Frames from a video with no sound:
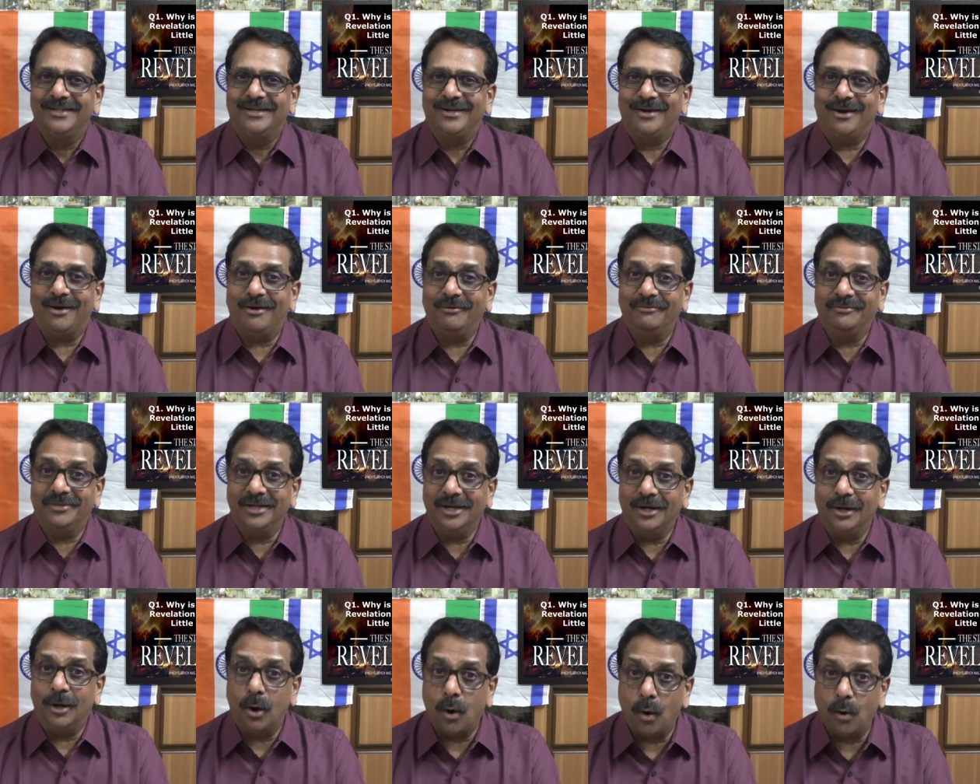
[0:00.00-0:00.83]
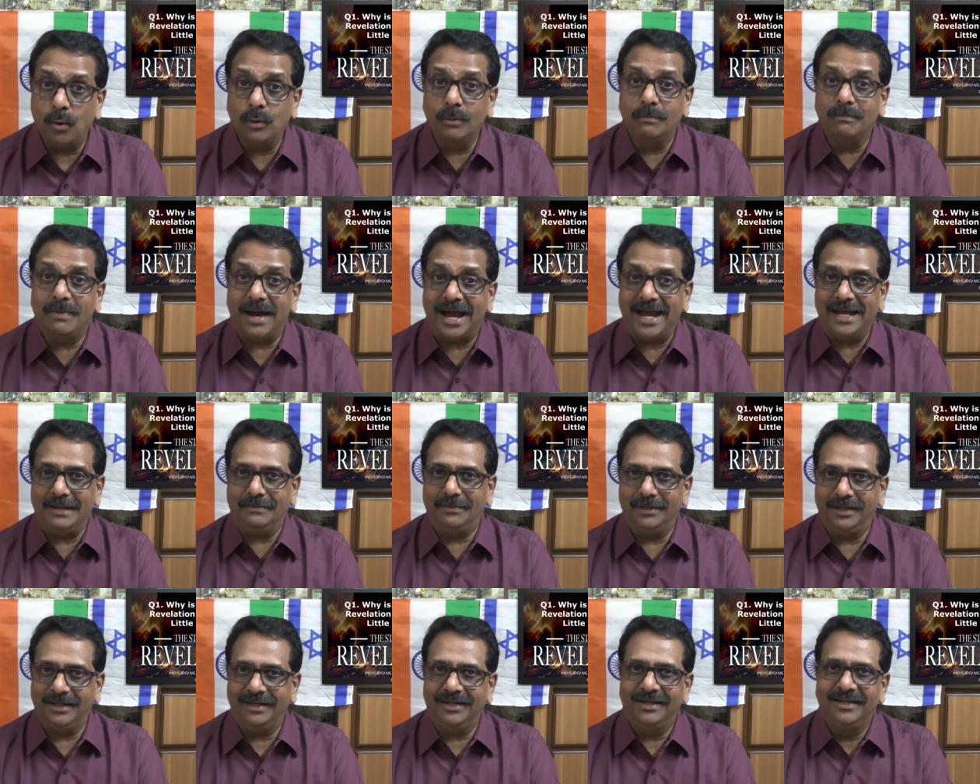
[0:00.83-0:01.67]
of the whole
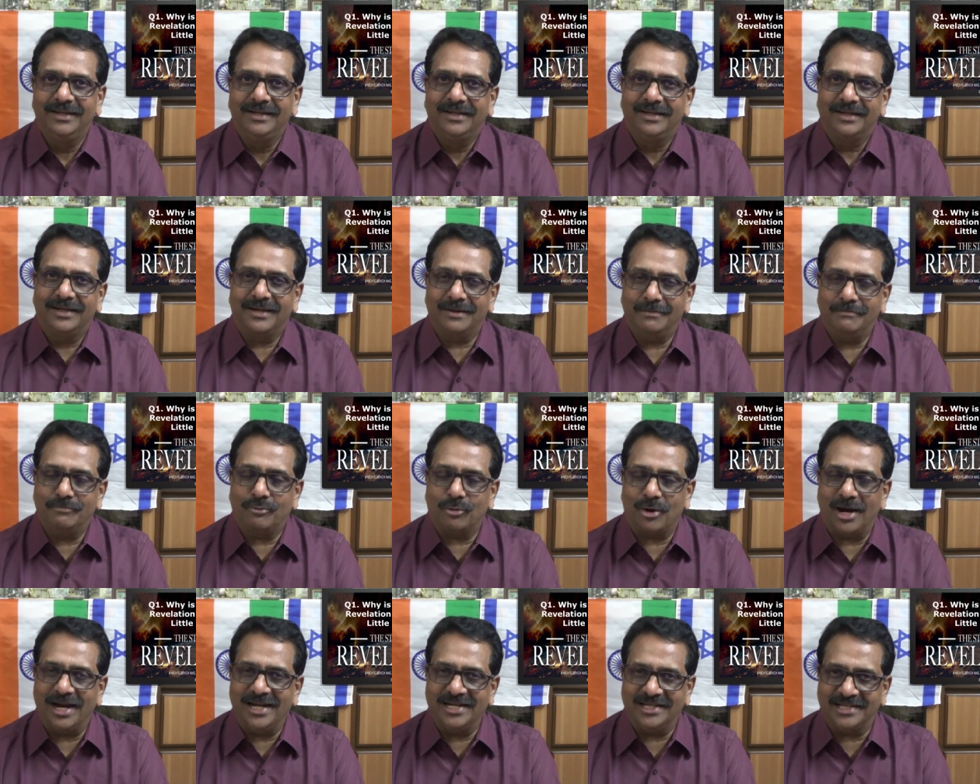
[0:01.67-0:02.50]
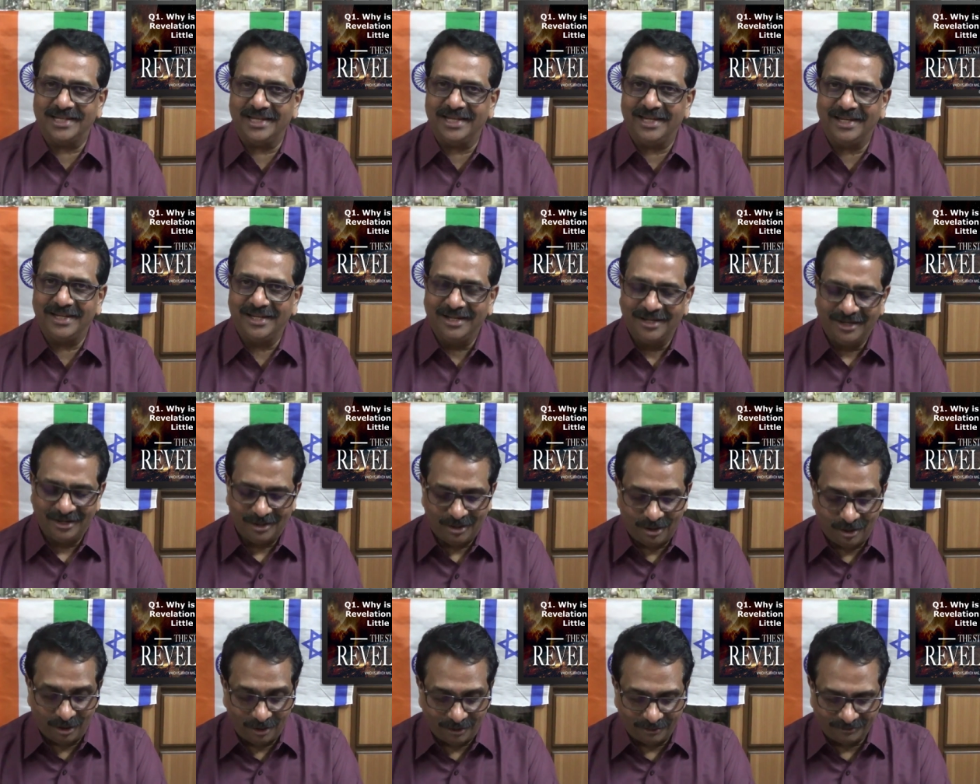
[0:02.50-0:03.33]
Bible comprising
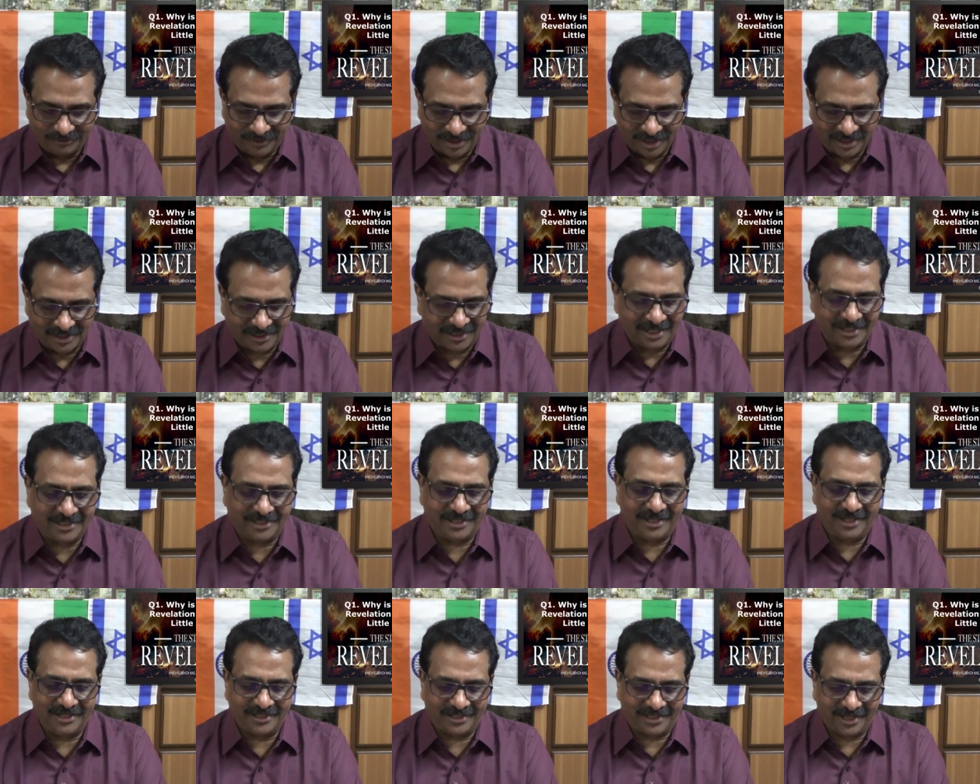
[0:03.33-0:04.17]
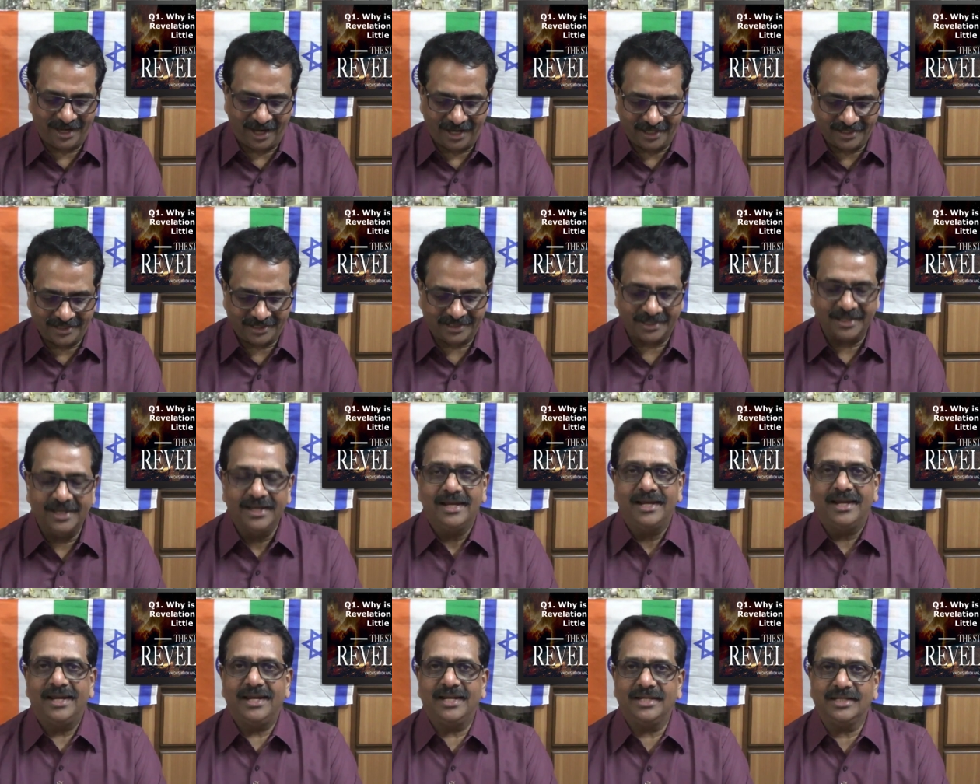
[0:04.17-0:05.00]
of the 66
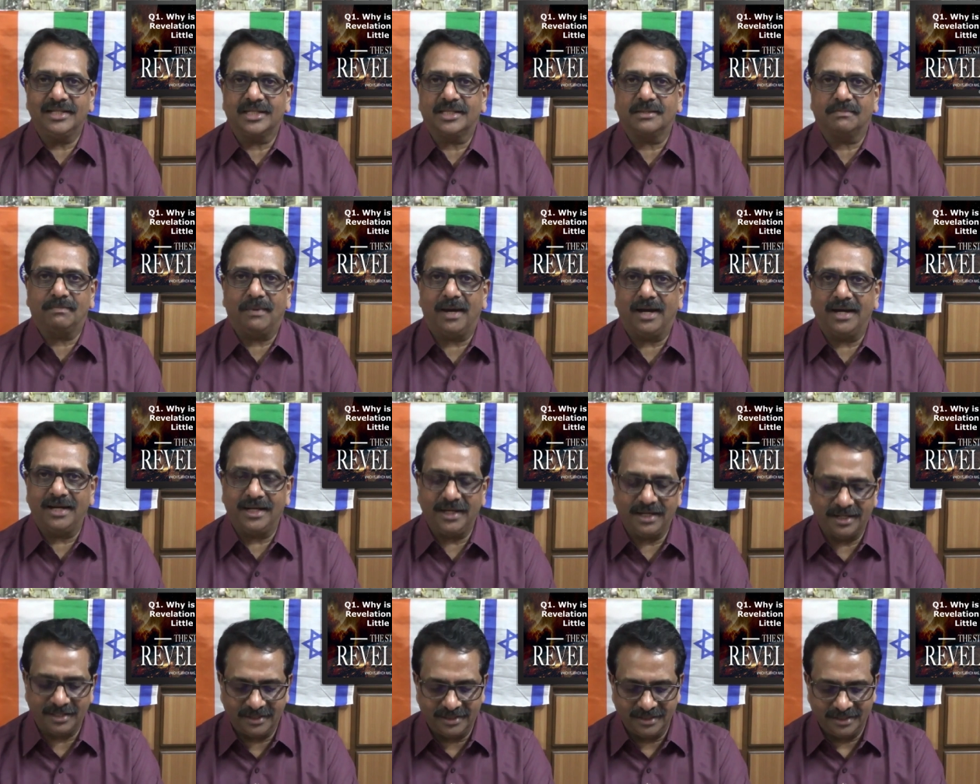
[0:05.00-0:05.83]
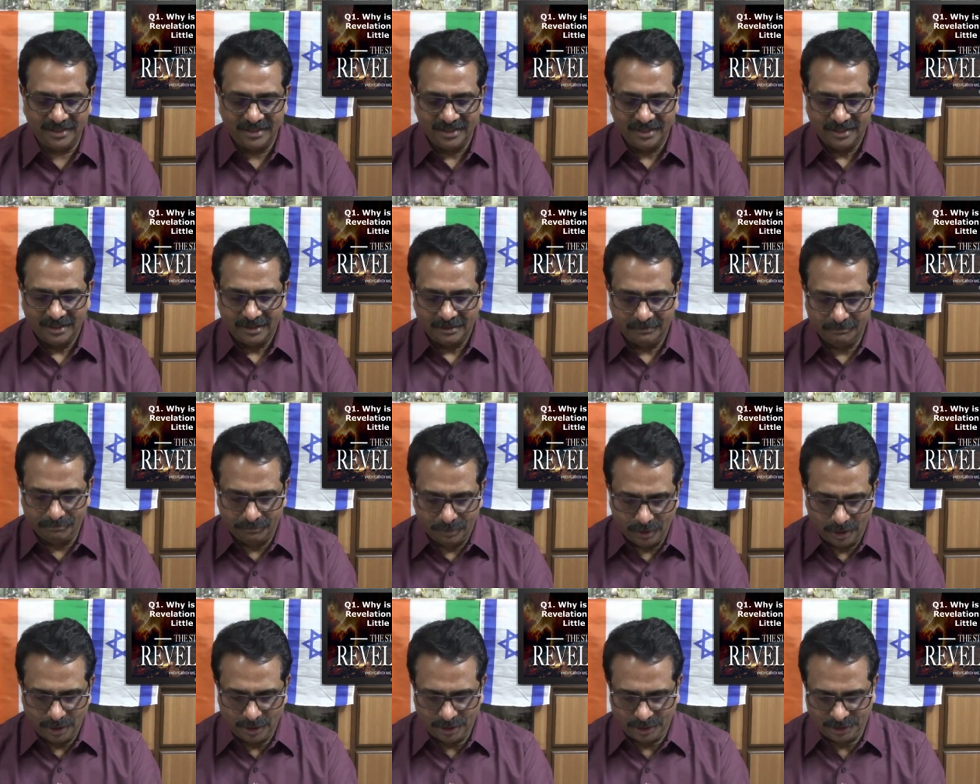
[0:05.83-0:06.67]
inspired
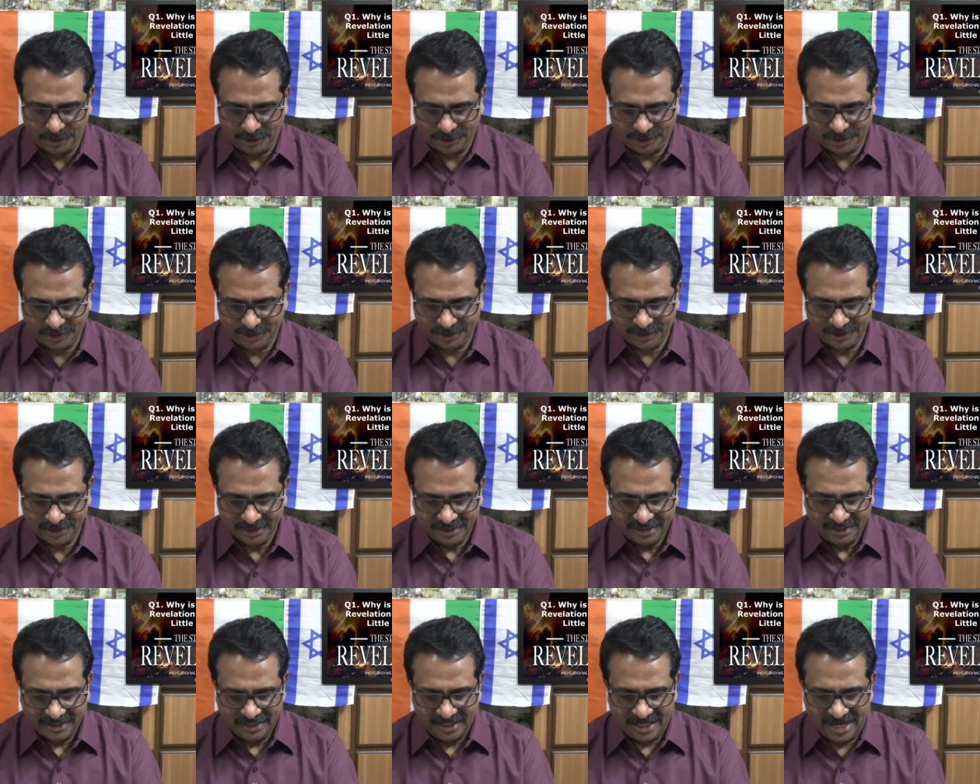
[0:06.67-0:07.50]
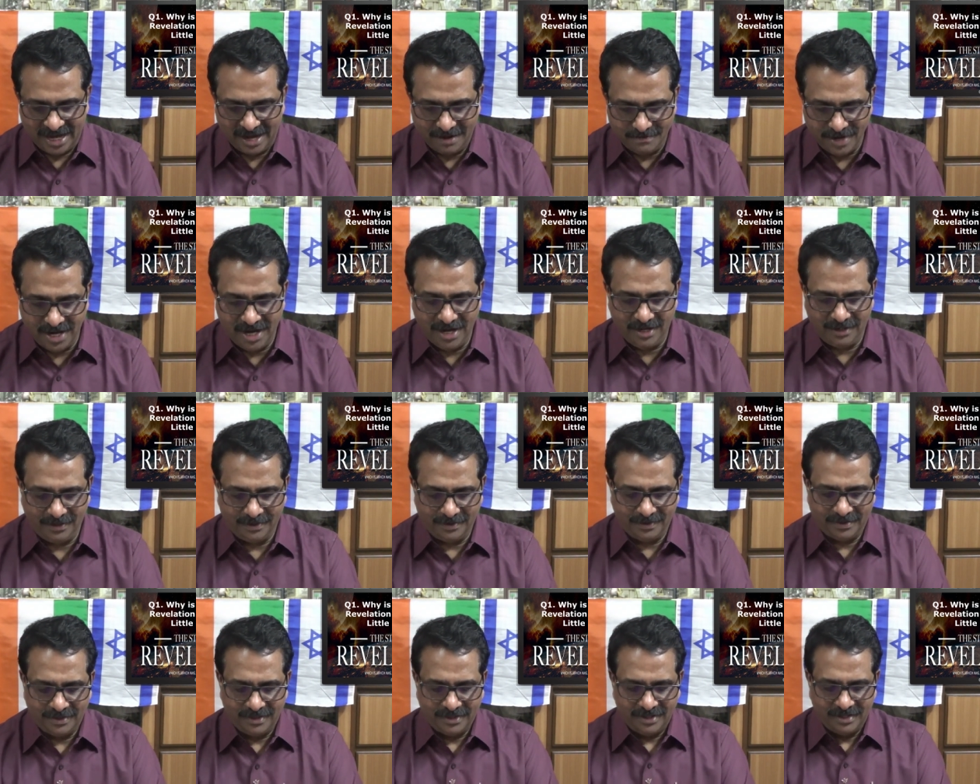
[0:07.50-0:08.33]
books. Amen.
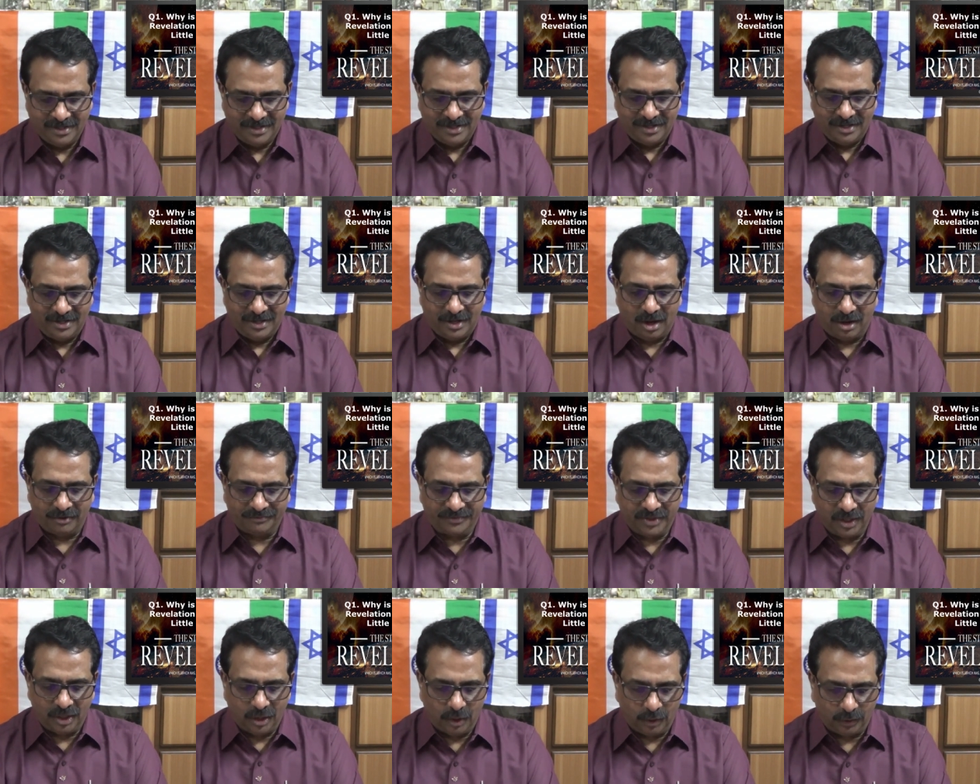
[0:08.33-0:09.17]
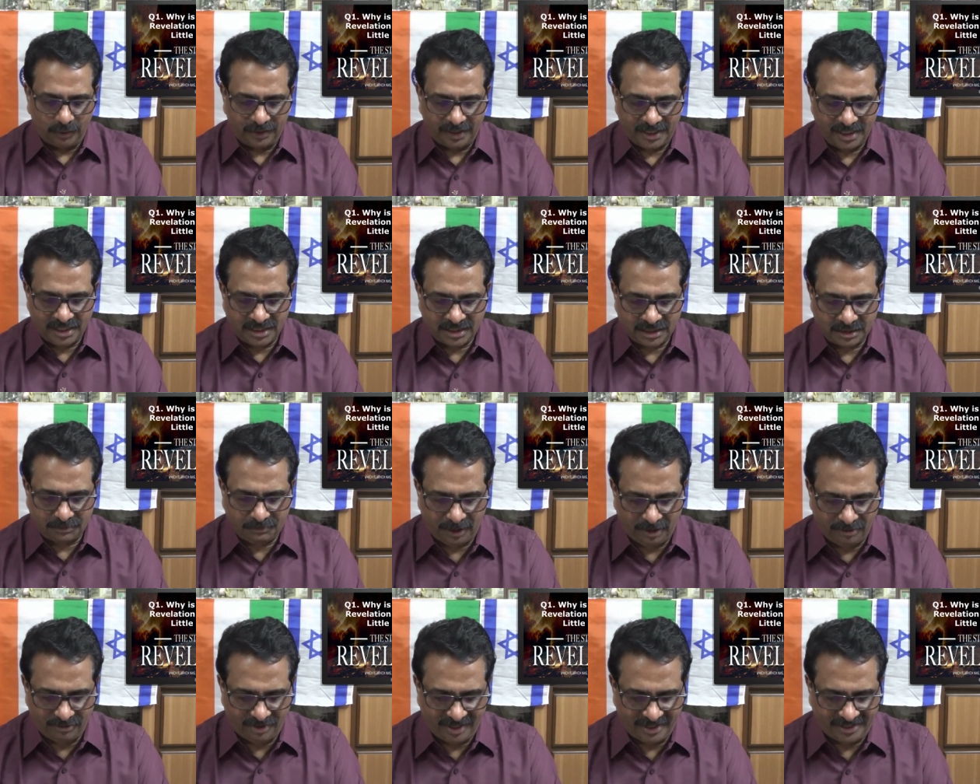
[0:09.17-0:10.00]
Of the Holy
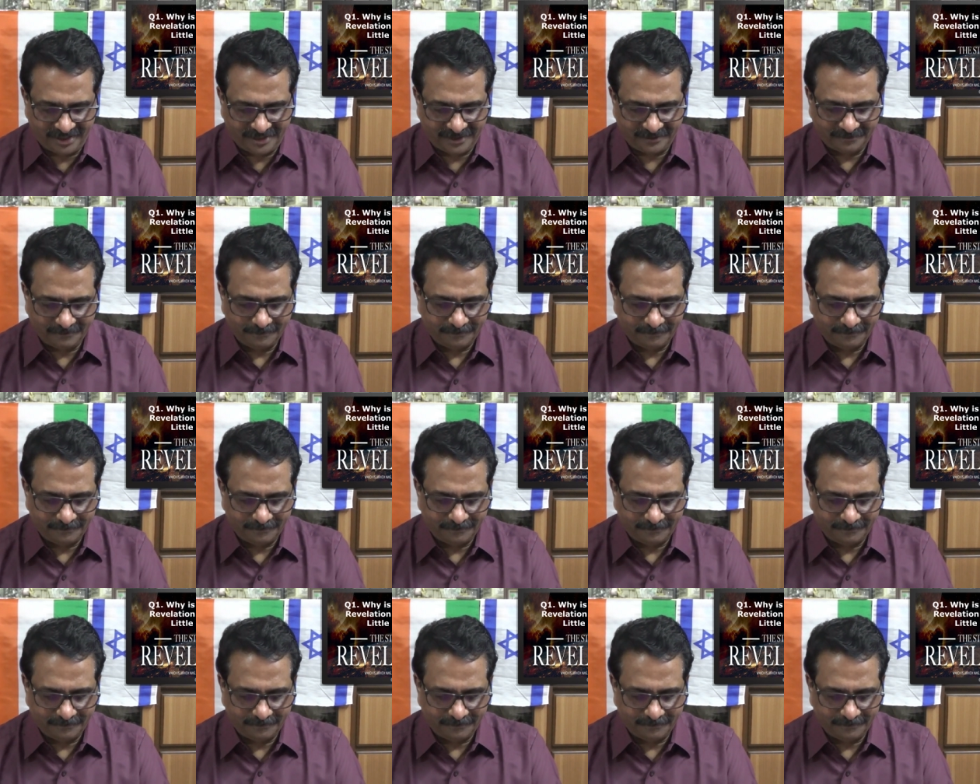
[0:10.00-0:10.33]
Spirit.